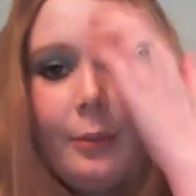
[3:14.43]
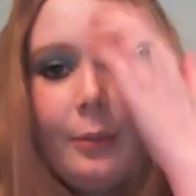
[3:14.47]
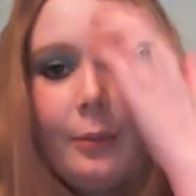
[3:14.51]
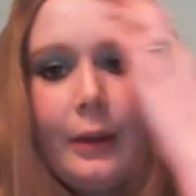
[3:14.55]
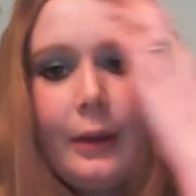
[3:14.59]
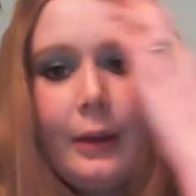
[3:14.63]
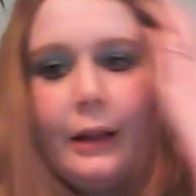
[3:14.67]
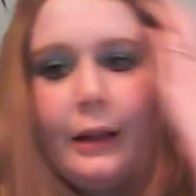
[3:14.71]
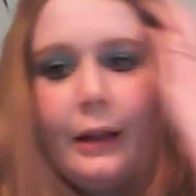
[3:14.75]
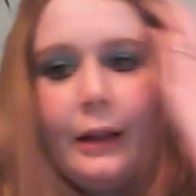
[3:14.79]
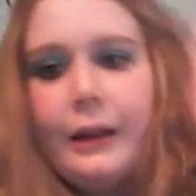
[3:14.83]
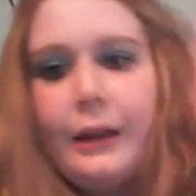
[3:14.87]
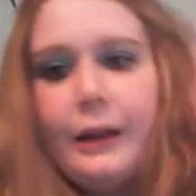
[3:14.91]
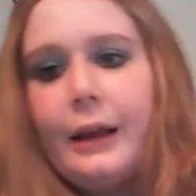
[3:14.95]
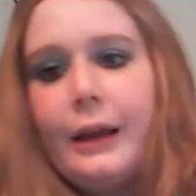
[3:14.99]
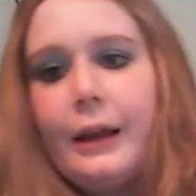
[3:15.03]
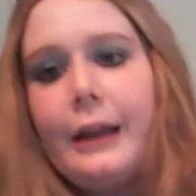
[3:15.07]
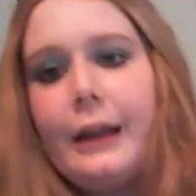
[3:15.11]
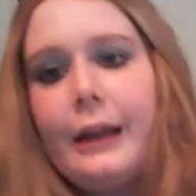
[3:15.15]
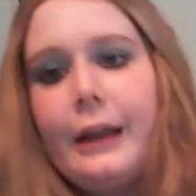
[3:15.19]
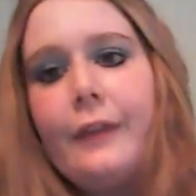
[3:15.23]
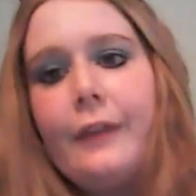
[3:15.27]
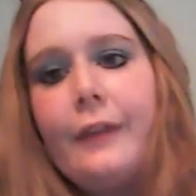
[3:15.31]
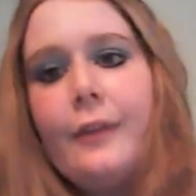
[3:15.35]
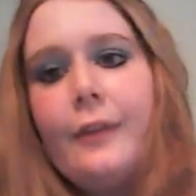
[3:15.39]
But
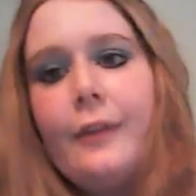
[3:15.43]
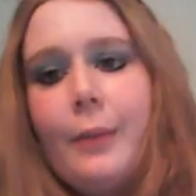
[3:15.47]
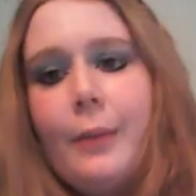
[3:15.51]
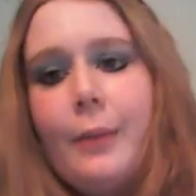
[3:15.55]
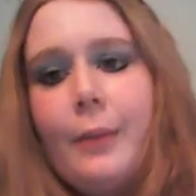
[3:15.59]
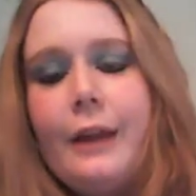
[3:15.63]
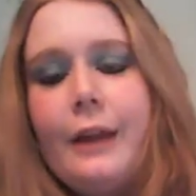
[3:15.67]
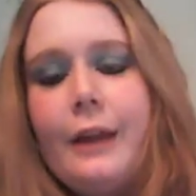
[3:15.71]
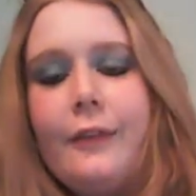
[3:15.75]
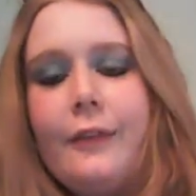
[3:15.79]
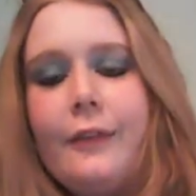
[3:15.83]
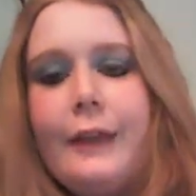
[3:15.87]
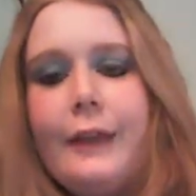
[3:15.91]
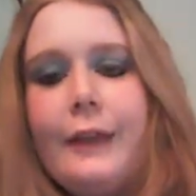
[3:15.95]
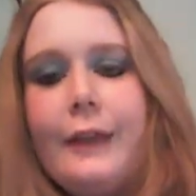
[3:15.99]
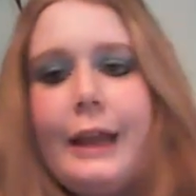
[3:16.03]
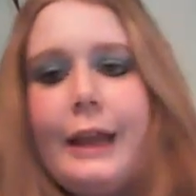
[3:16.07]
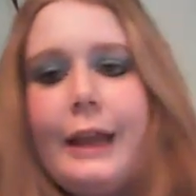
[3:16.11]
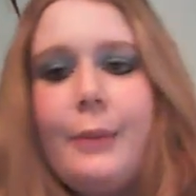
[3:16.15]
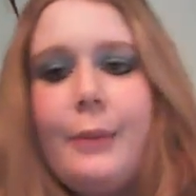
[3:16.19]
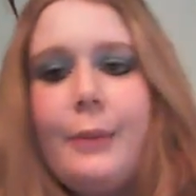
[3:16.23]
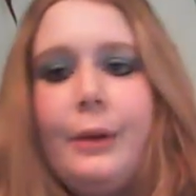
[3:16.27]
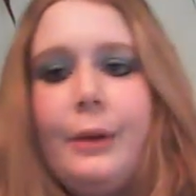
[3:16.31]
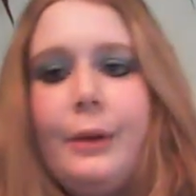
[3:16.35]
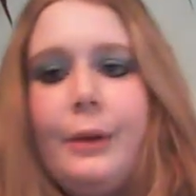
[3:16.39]
I guess the medicine they
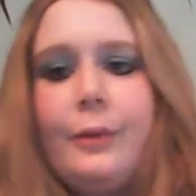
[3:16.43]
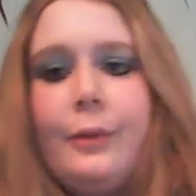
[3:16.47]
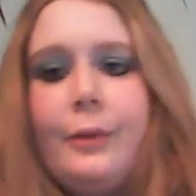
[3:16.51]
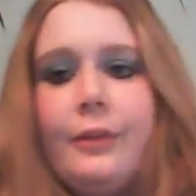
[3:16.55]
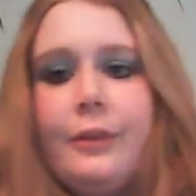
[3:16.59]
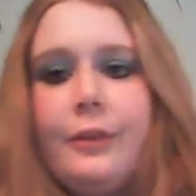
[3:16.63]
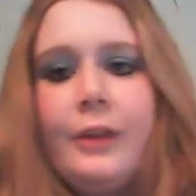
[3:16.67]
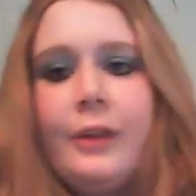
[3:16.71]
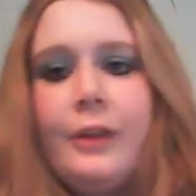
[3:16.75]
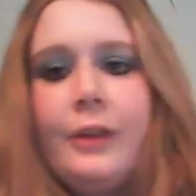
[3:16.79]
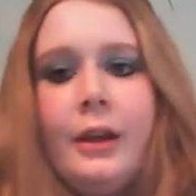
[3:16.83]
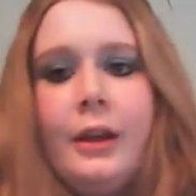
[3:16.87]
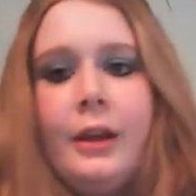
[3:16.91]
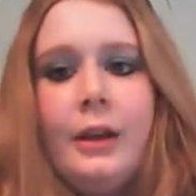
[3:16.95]
gave me was